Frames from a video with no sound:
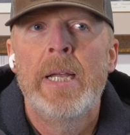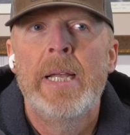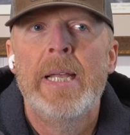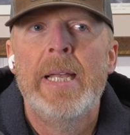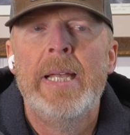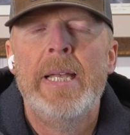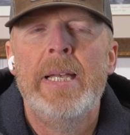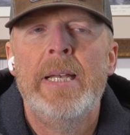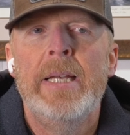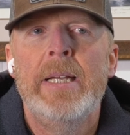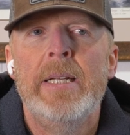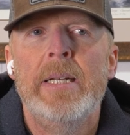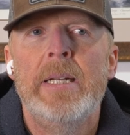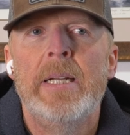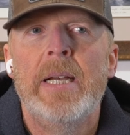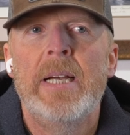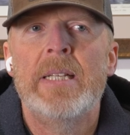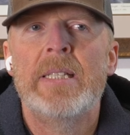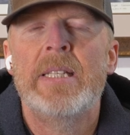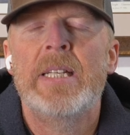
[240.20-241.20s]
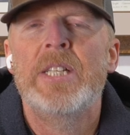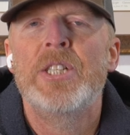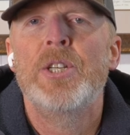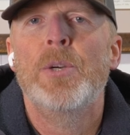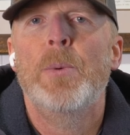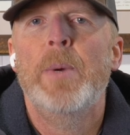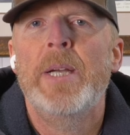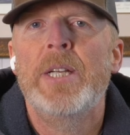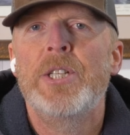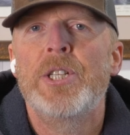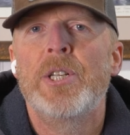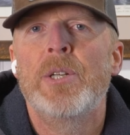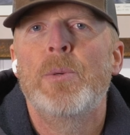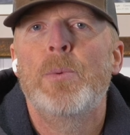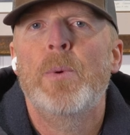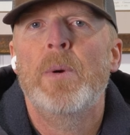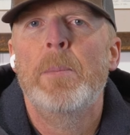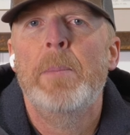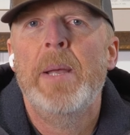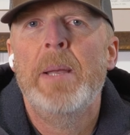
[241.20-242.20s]
in a situation
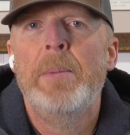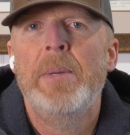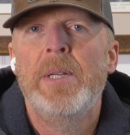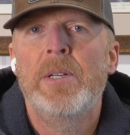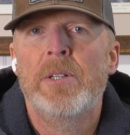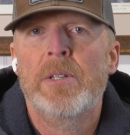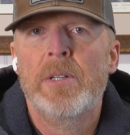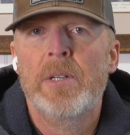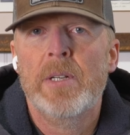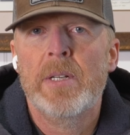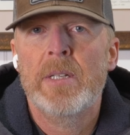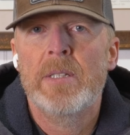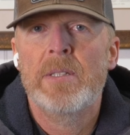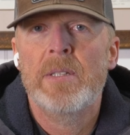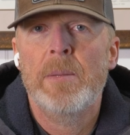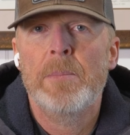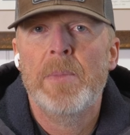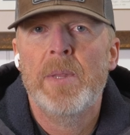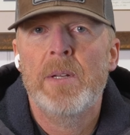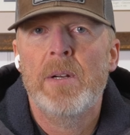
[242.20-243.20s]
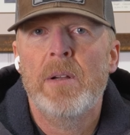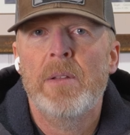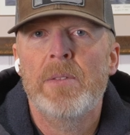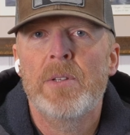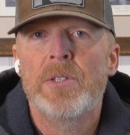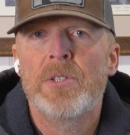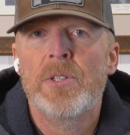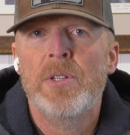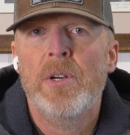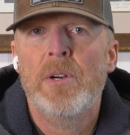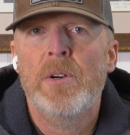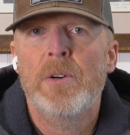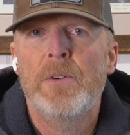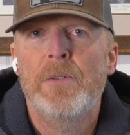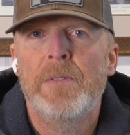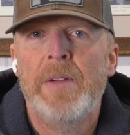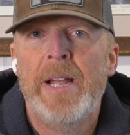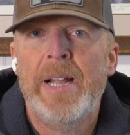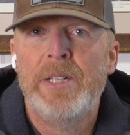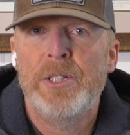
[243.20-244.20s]
where maybe you're cooking something on the
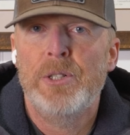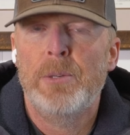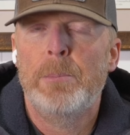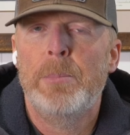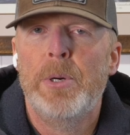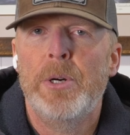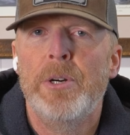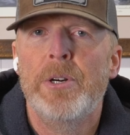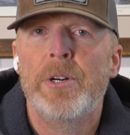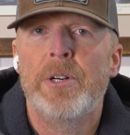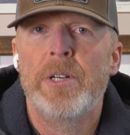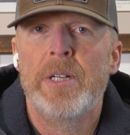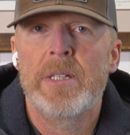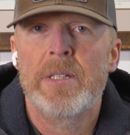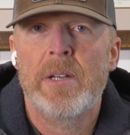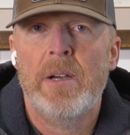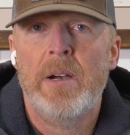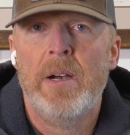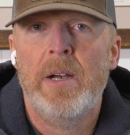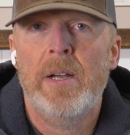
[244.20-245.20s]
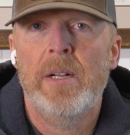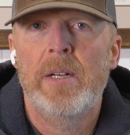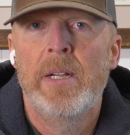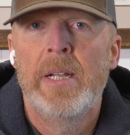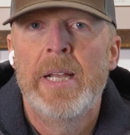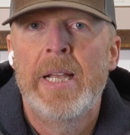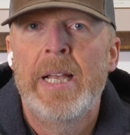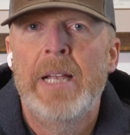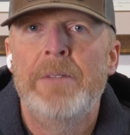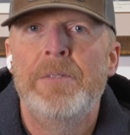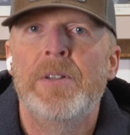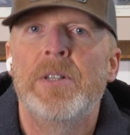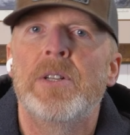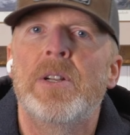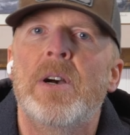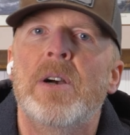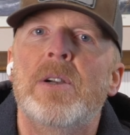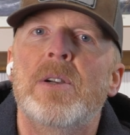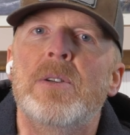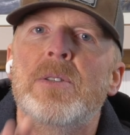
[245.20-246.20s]
stove and your burner is hot, if your
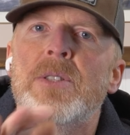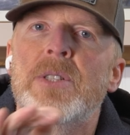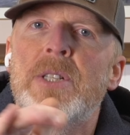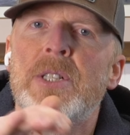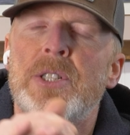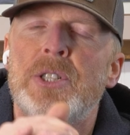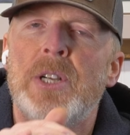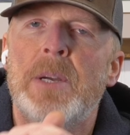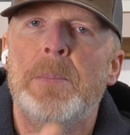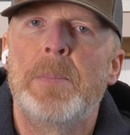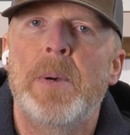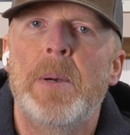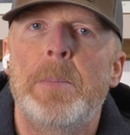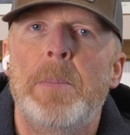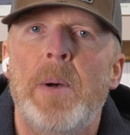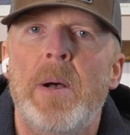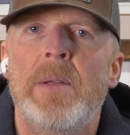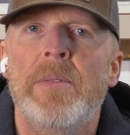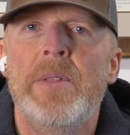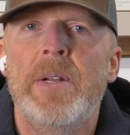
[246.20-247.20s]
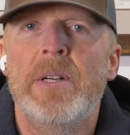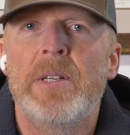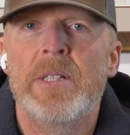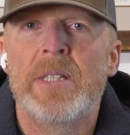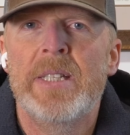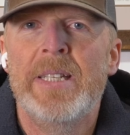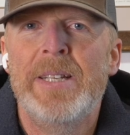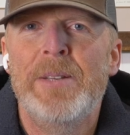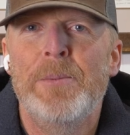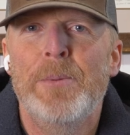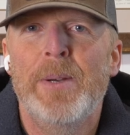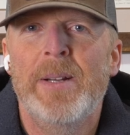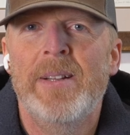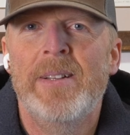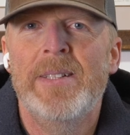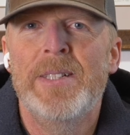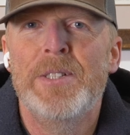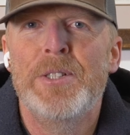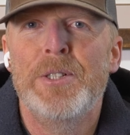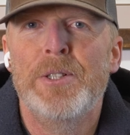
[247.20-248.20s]
dog goes to jump up on there and see what
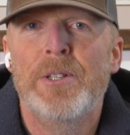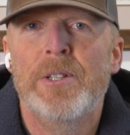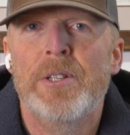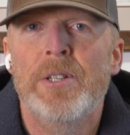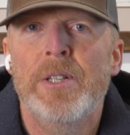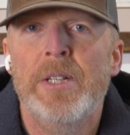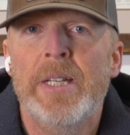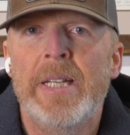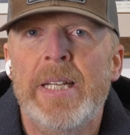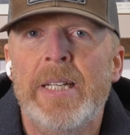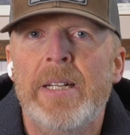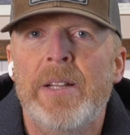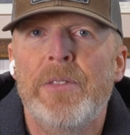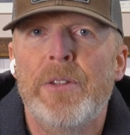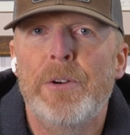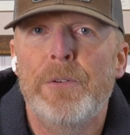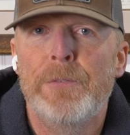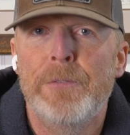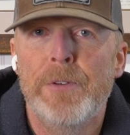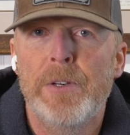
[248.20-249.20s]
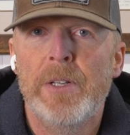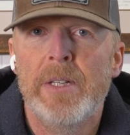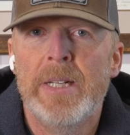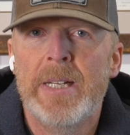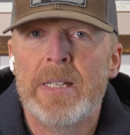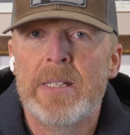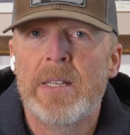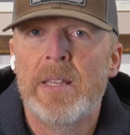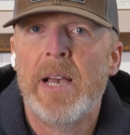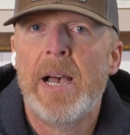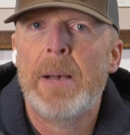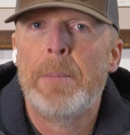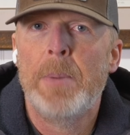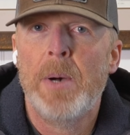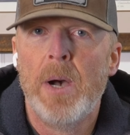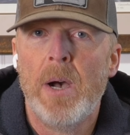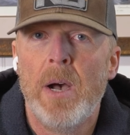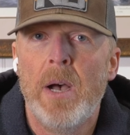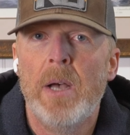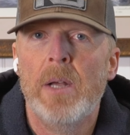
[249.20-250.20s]
it is you're cooking and their foot hits that
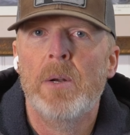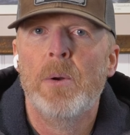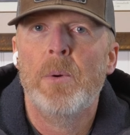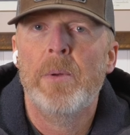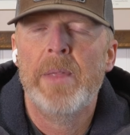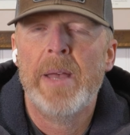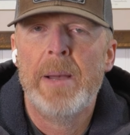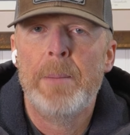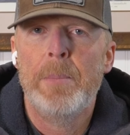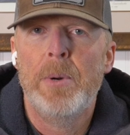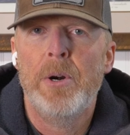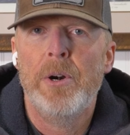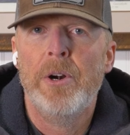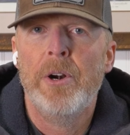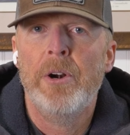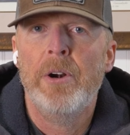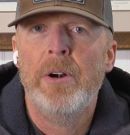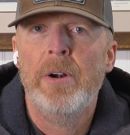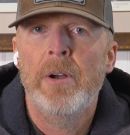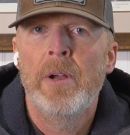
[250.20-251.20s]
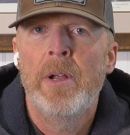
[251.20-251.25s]
pot or that burner,